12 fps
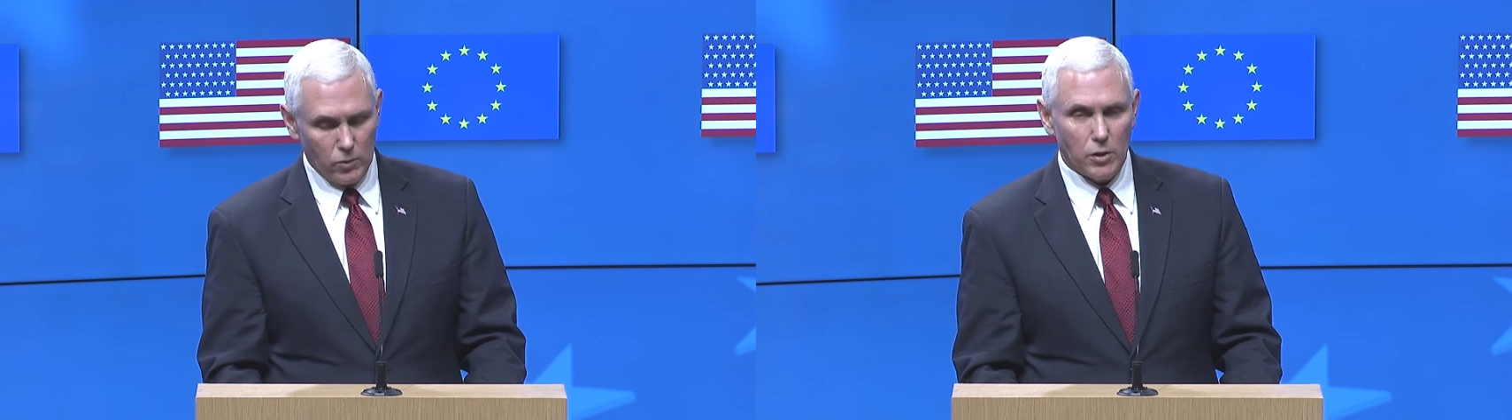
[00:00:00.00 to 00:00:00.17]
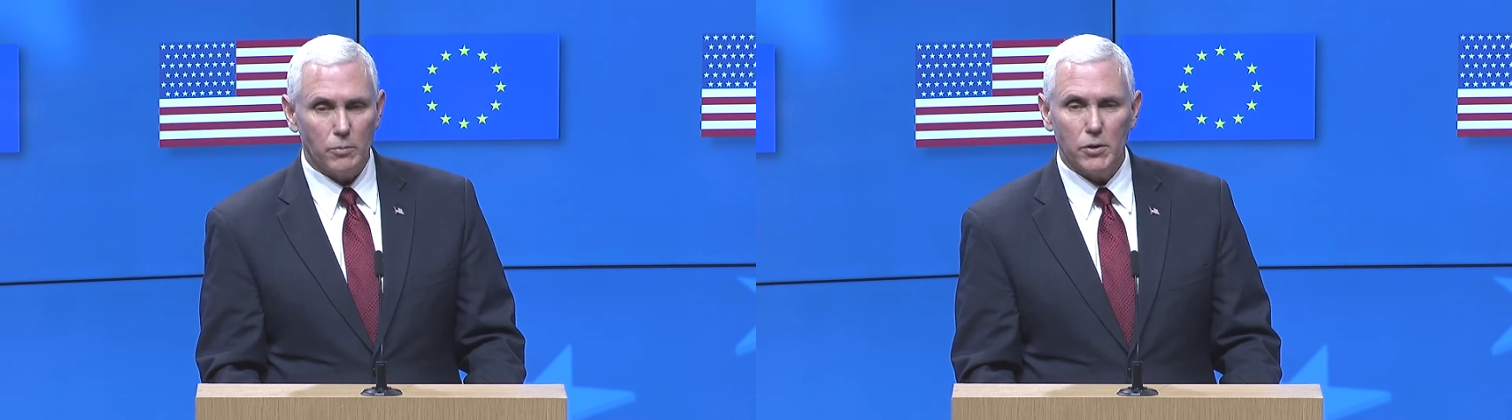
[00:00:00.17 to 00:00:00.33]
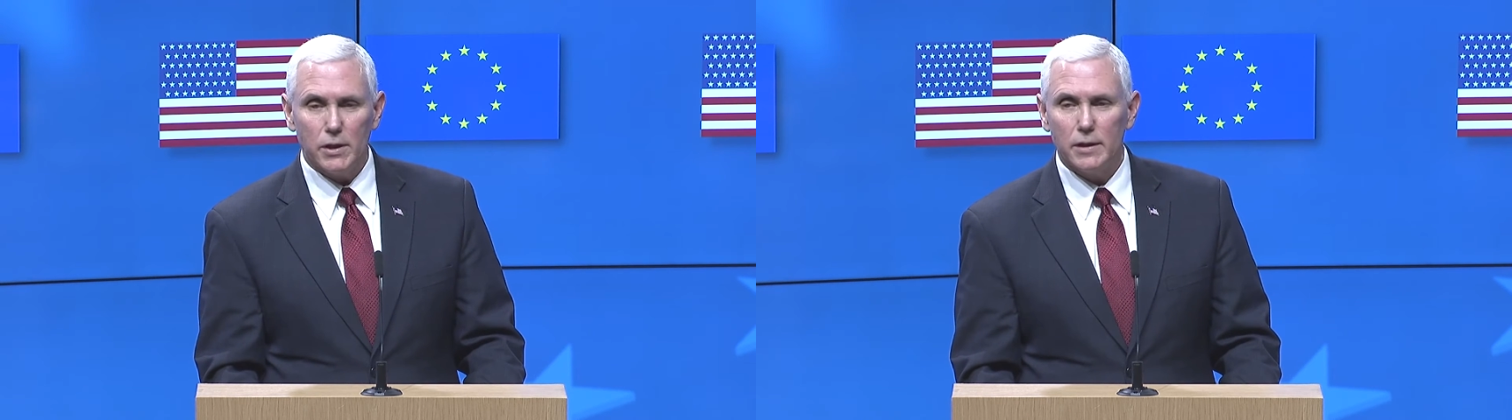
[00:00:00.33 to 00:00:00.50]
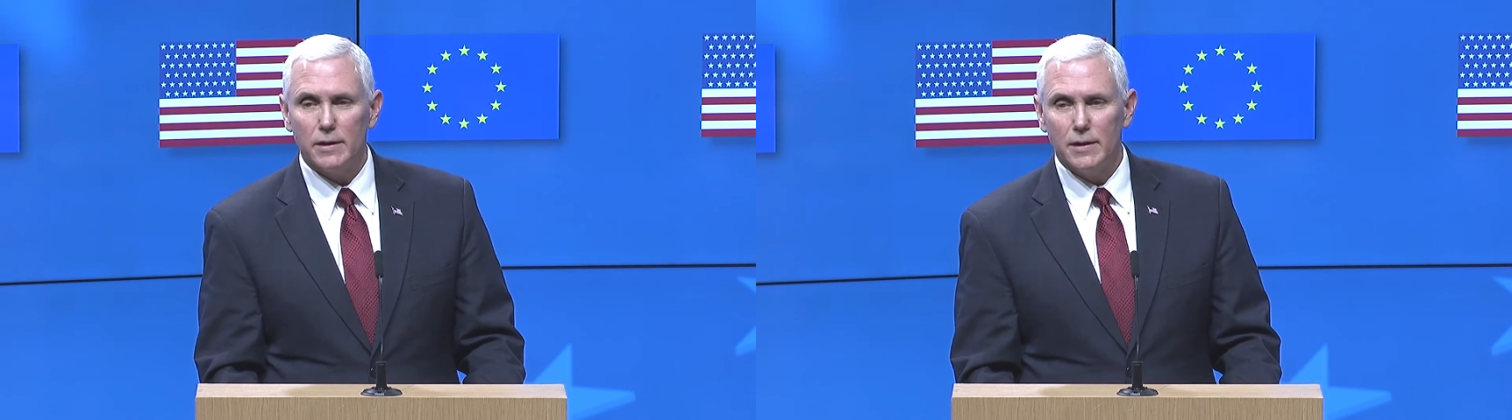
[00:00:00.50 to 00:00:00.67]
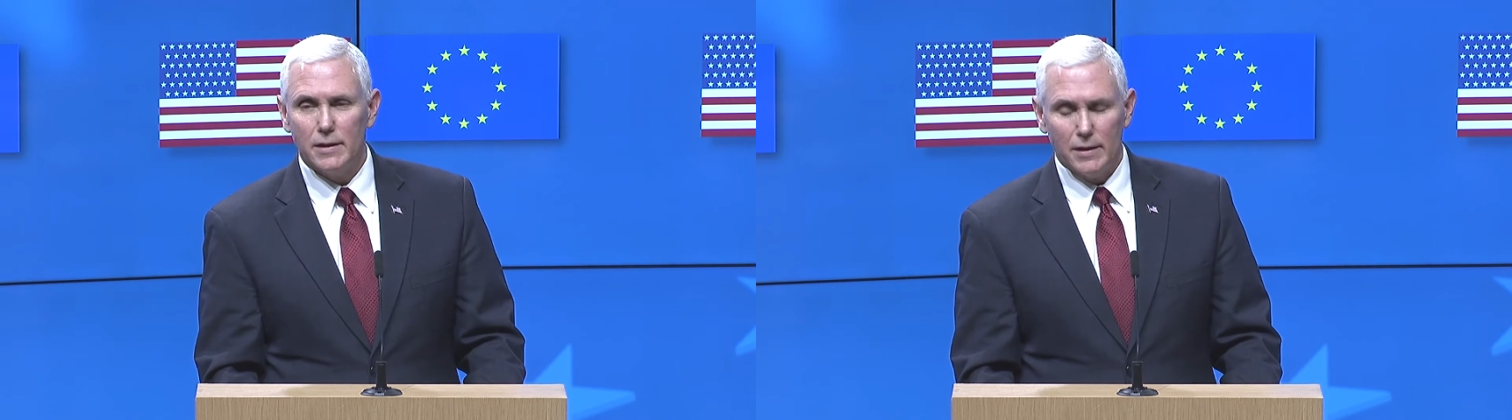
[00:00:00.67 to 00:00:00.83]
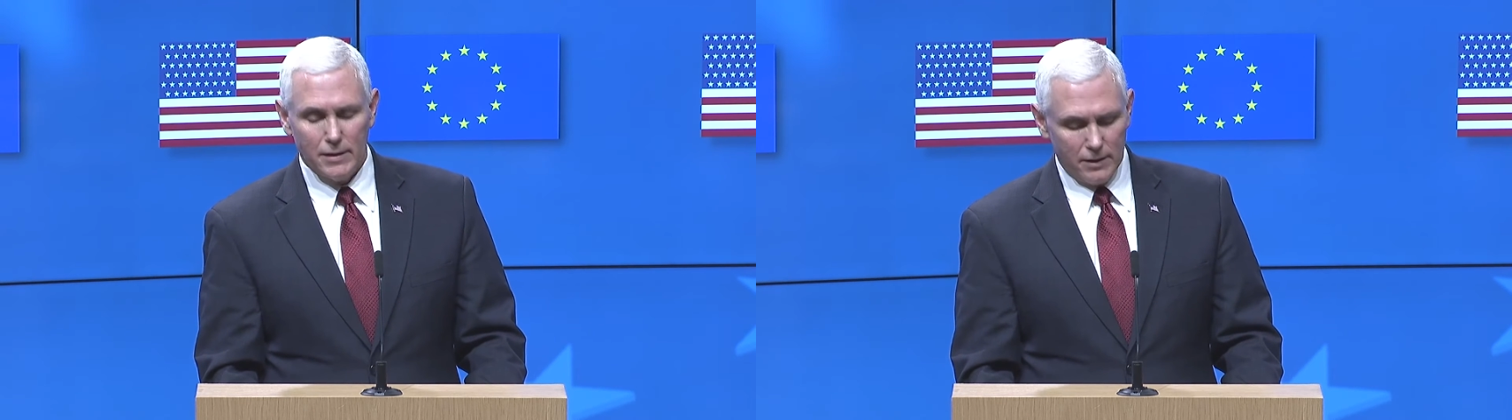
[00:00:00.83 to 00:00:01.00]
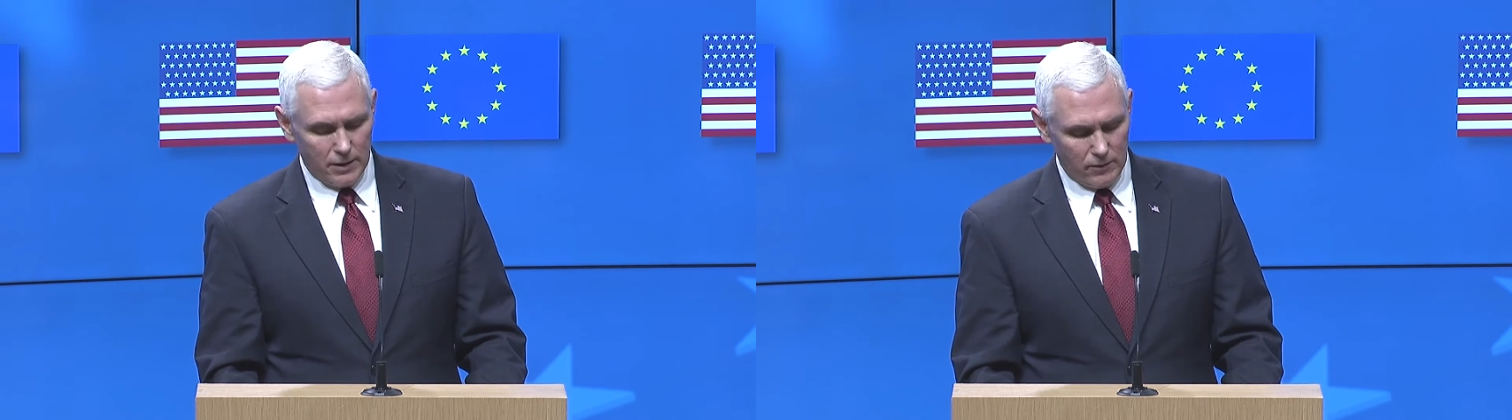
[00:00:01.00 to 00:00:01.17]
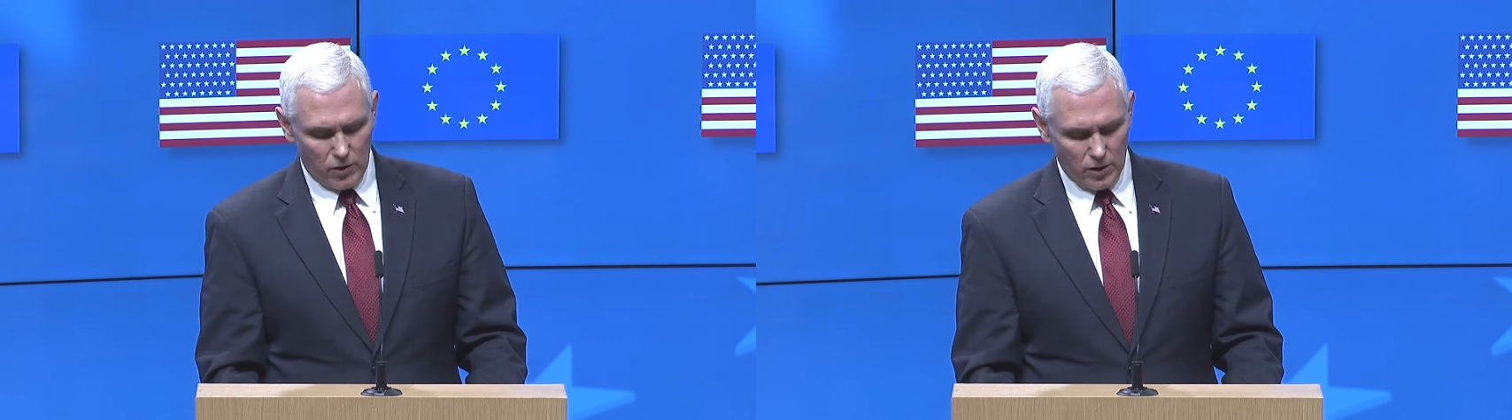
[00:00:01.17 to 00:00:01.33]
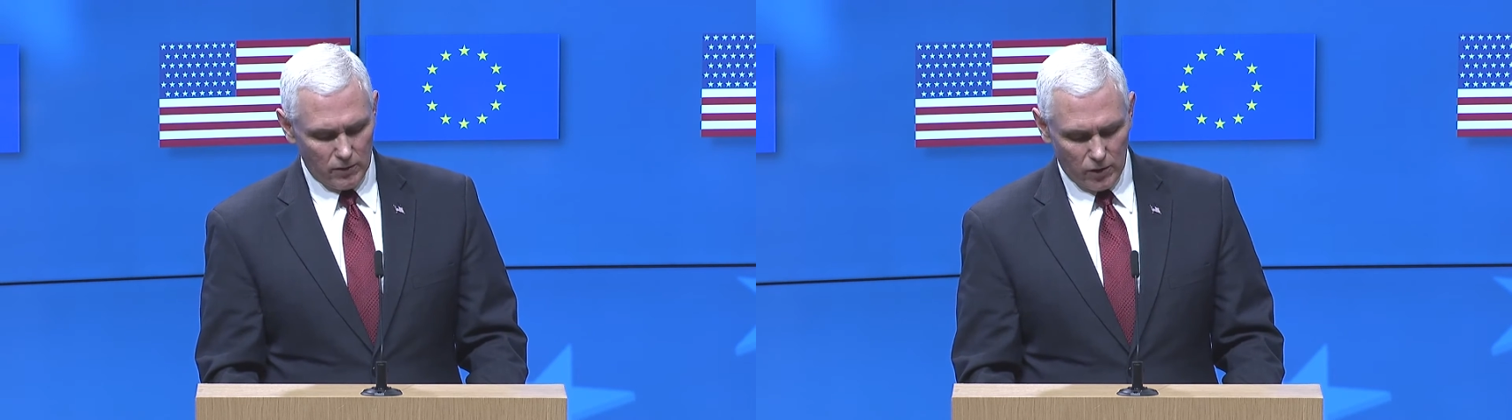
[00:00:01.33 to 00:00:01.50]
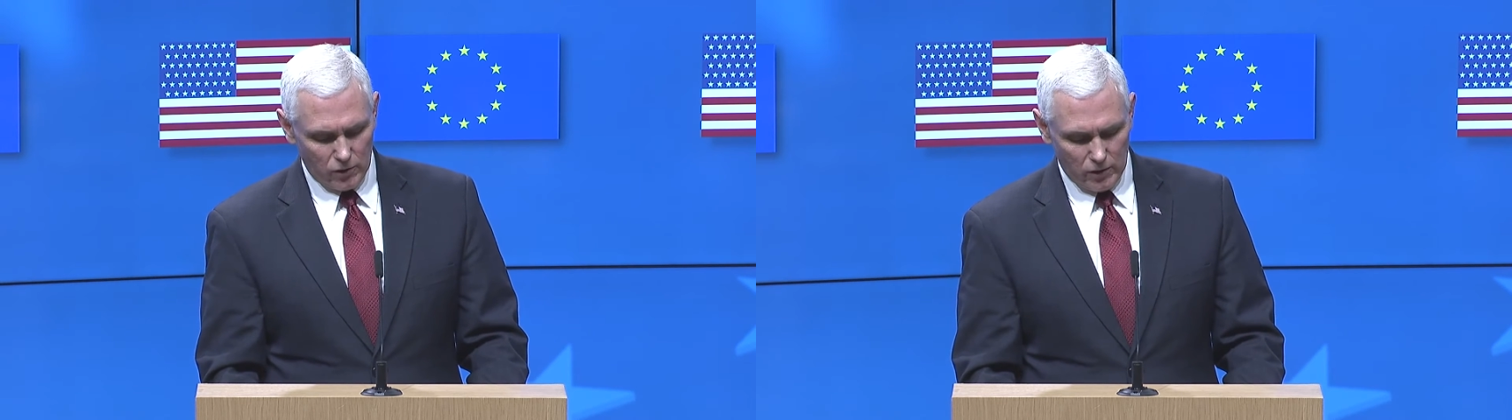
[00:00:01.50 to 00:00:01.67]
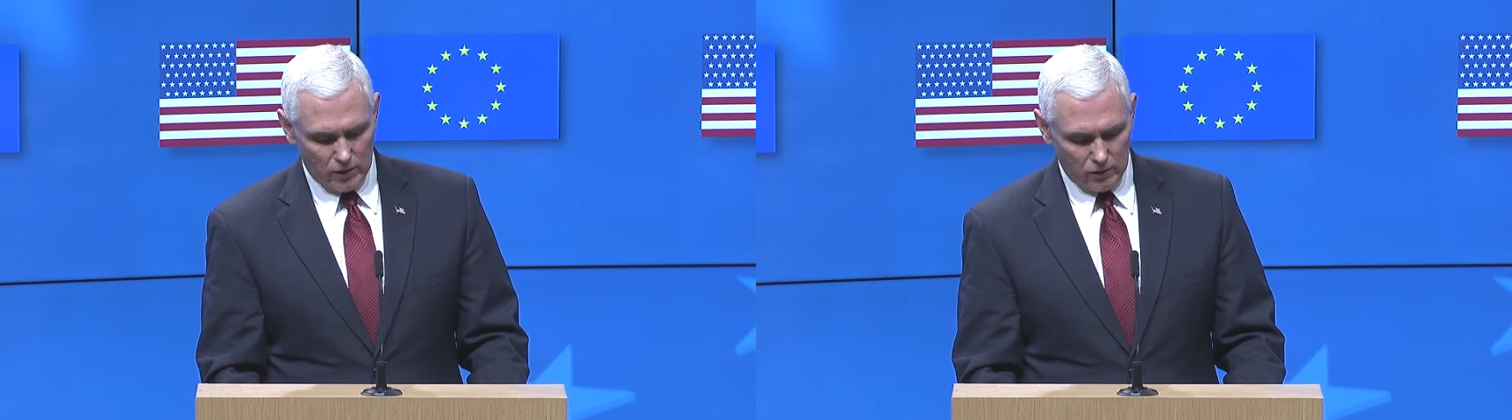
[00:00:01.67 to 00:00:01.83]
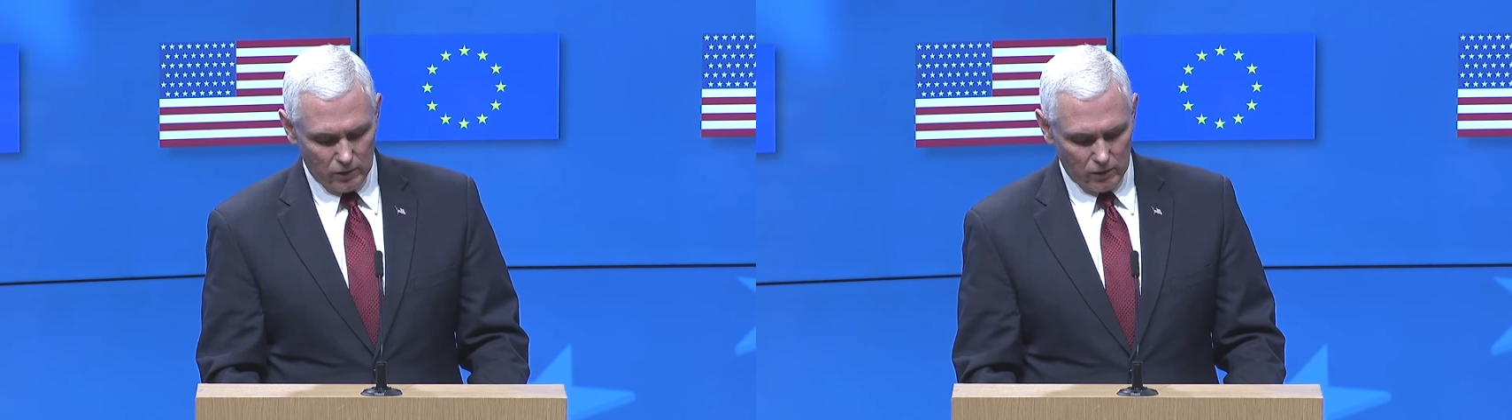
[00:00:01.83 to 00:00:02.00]
well-being of all of our
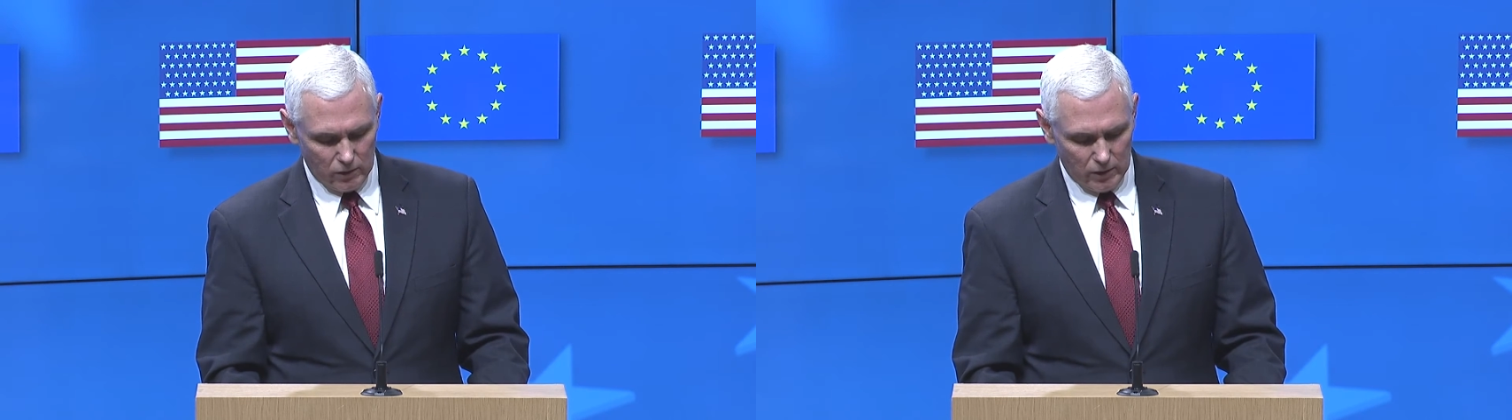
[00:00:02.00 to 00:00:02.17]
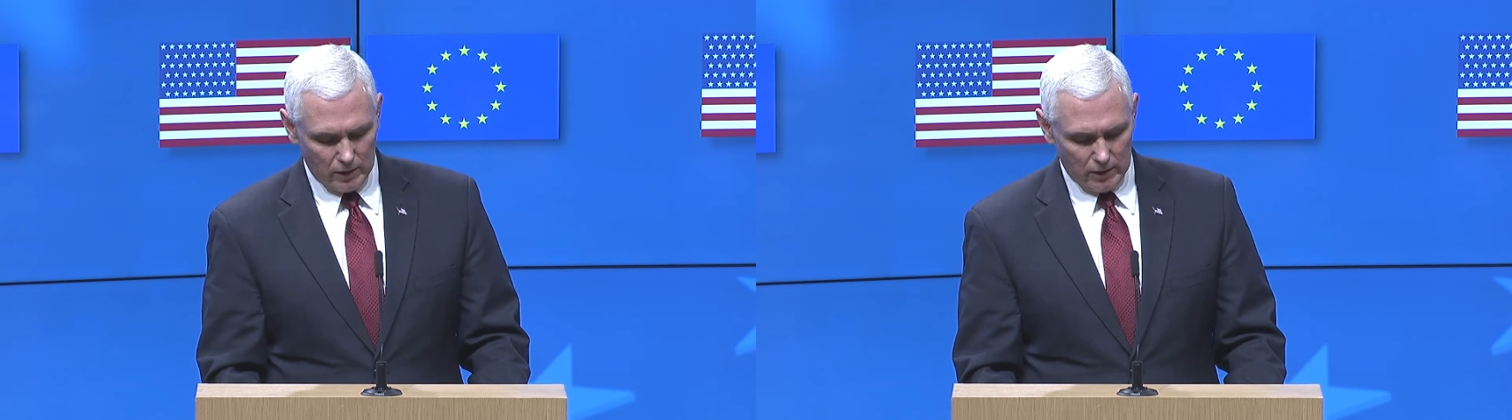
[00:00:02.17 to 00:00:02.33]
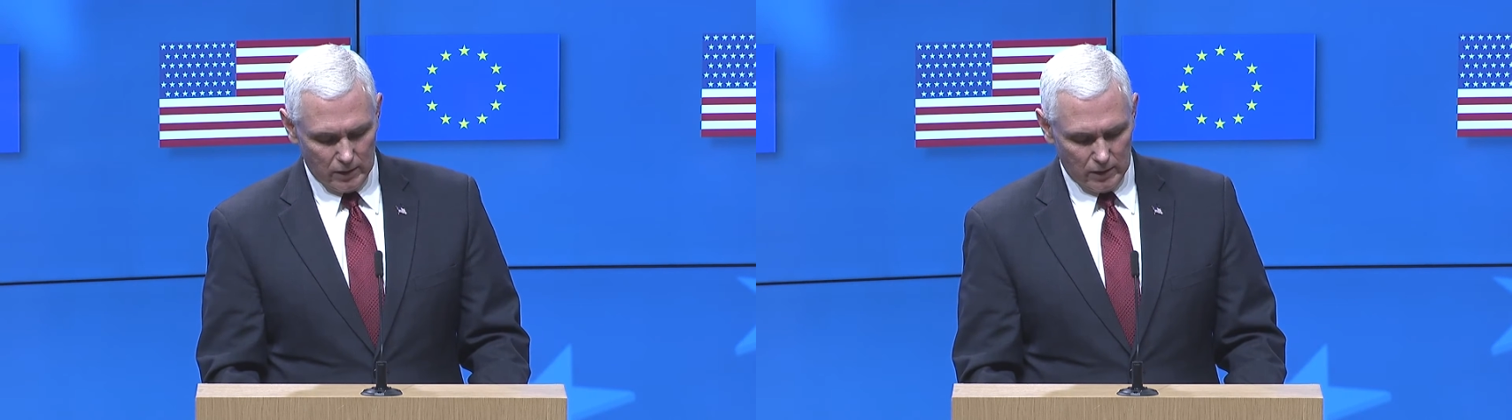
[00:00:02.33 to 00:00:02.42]
citizens.